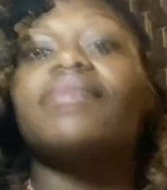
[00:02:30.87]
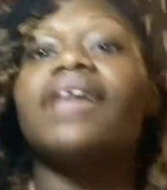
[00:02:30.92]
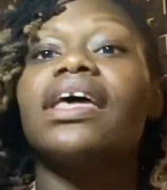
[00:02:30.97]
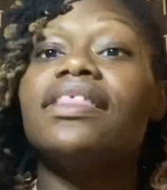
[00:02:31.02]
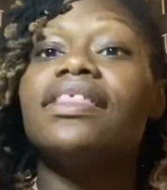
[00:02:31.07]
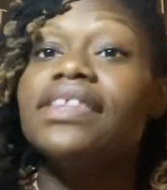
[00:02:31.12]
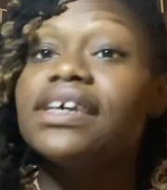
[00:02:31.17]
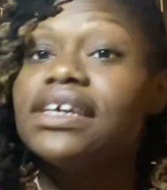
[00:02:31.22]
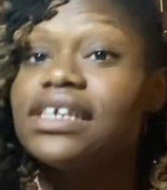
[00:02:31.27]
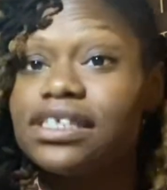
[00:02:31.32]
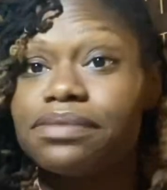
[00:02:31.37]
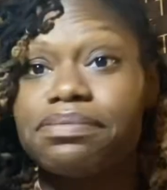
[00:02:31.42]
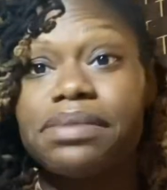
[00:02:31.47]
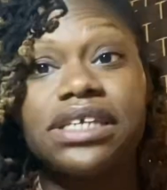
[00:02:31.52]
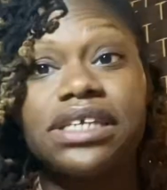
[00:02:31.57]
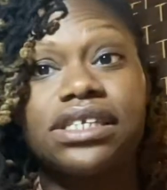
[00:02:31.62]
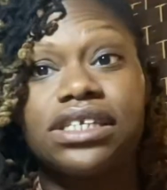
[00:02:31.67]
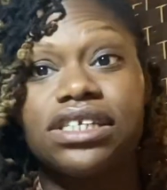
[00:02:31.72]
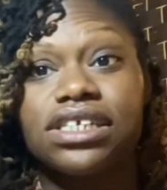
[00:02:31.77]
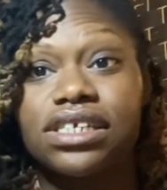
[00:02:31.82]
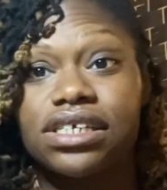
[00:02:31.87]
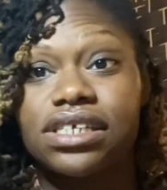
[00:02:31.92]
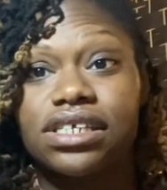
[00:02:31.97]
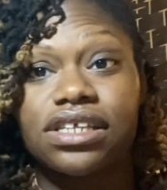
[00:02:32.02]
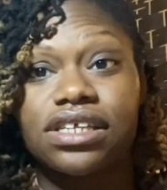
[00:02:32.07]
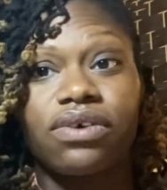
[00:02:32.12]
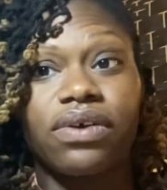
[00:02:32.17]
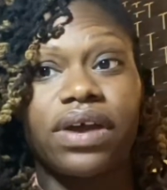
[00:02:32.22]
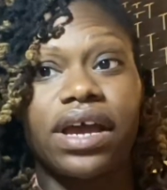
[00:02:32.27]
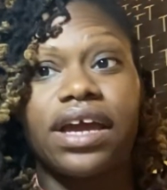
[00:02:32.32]
these messages,
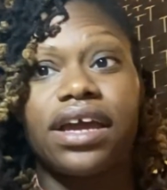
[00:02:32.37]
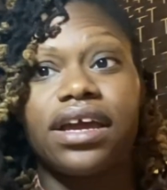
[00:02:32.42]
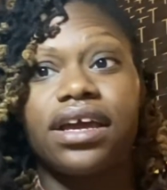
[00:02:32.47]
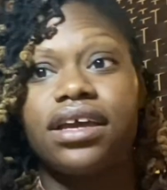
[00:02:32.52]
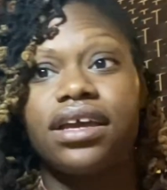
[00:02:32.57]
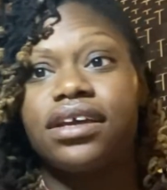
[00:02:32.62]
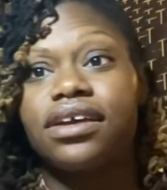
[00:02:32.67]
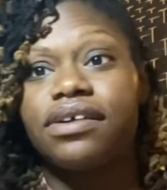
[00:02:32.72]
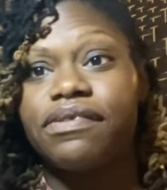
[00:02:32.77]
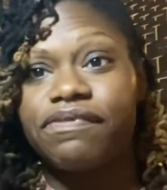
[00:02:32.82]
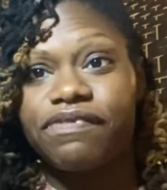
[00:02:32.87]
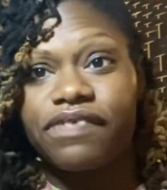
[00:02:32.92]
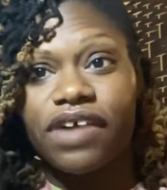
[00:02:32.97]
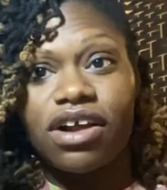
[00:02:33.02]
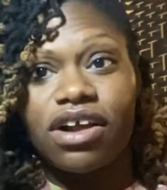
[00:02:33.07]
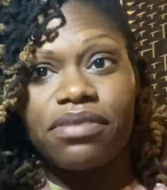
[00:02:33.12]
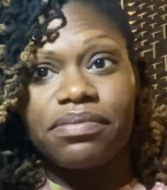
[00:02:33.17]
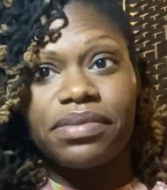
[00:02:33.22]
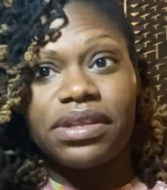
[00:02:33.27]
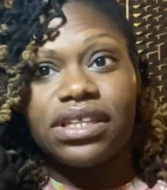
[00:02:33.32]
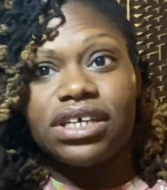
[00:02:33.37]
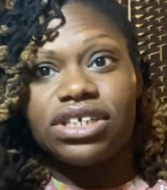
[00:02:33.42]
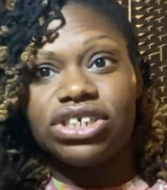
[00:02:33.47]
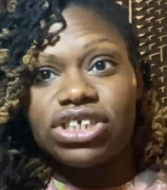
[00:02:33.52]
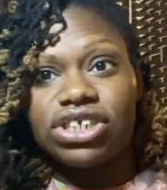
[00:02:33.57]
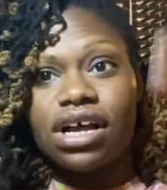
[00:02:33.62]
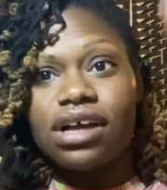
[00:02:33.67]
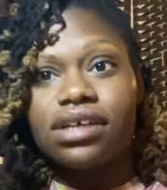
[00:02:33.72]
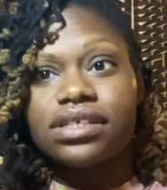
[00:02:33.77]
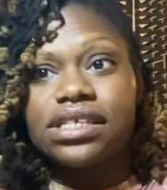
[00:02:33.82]
okay? Confirming that
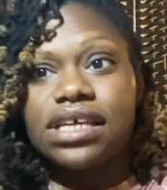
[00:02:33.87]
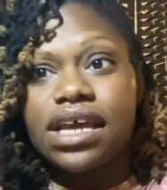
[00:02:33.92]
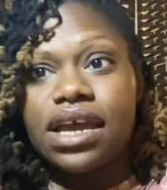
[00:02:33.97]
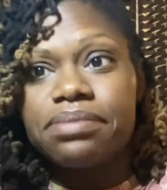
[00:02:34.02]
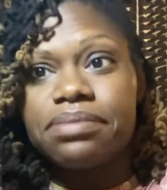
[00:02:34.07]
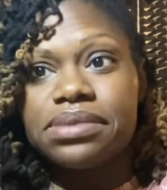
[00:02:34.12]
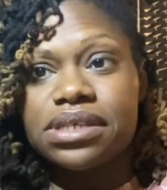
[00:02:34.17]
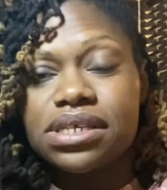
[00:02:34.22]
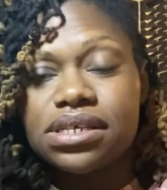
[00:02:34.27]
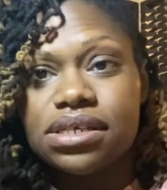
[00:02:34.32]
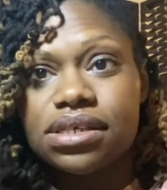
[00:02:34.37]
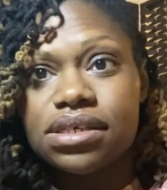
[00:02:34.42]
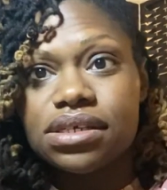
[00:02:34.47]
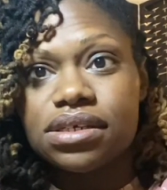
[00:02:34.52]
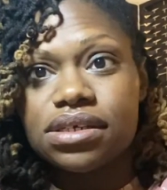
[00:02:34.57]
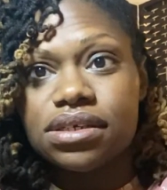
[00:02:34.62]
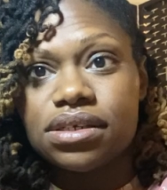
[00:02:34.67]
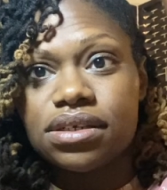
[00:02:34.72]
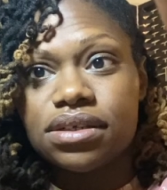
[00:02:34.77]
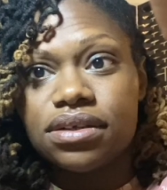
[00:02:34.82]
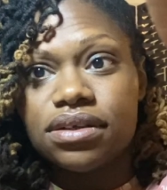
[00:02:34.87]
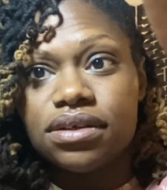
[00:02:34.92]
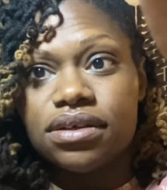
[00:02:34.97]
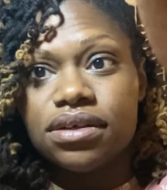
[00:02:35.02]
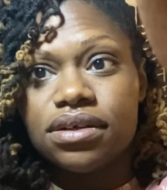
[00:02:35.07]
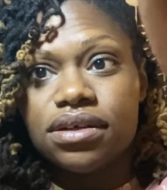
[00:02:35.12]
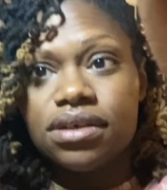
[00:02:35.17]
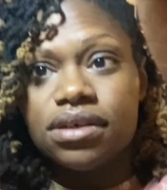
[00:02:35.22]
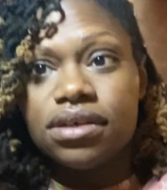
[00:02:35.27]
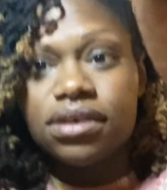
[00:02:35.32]
y'all tapped in.
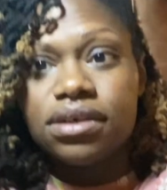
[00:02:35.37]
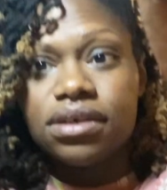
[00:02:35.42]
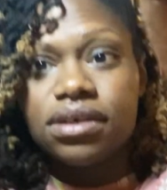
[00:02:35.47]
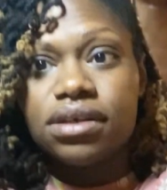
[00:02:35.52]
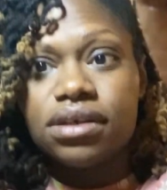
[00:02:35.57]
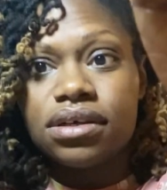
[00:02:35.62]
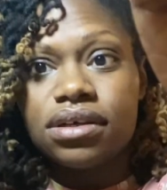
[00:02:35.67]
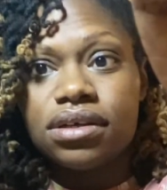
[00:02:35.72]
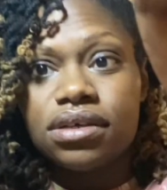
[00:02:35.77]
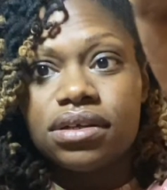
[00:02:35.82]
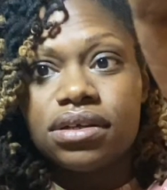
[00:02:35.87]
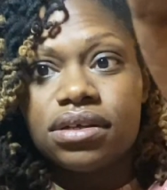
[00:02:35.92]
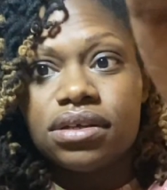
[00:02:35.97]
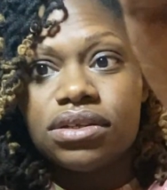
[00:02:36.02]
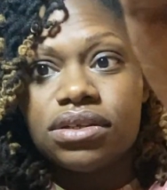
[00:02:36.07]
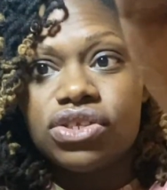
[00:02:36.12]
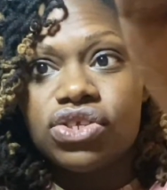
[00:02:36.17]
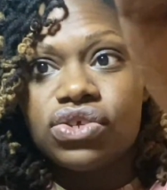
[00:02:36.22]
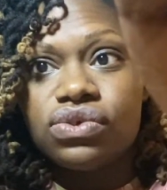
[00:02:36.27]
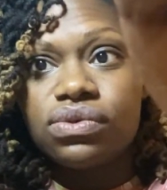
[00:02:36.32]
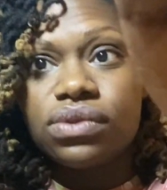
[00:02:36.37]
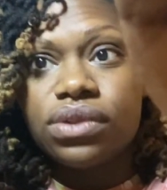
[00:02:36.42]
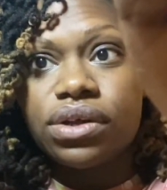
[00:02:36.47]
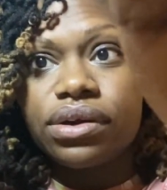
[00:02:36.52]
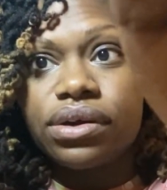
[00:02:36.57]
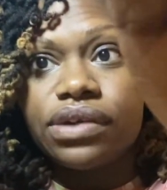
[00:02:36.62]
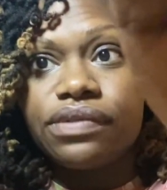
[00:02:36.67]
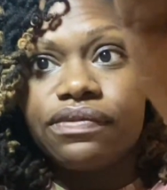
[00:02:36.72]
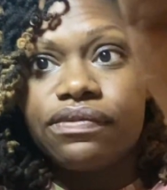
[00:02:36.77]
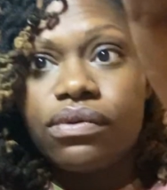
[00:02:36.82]

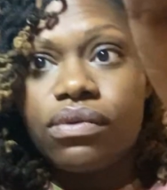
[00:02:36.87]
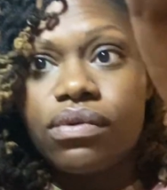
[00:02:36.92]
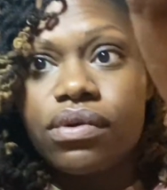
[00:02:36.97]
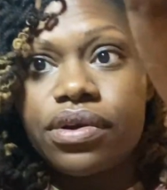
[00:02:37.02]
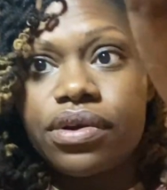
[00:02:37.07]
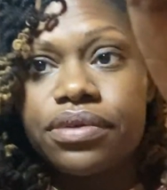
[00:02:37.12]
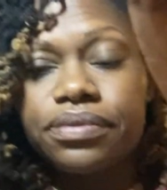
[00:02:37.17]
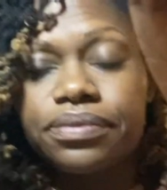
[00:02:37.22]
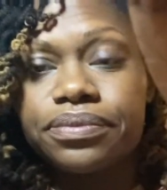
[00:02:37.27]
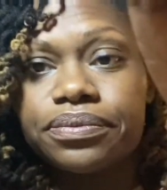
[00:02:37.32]
234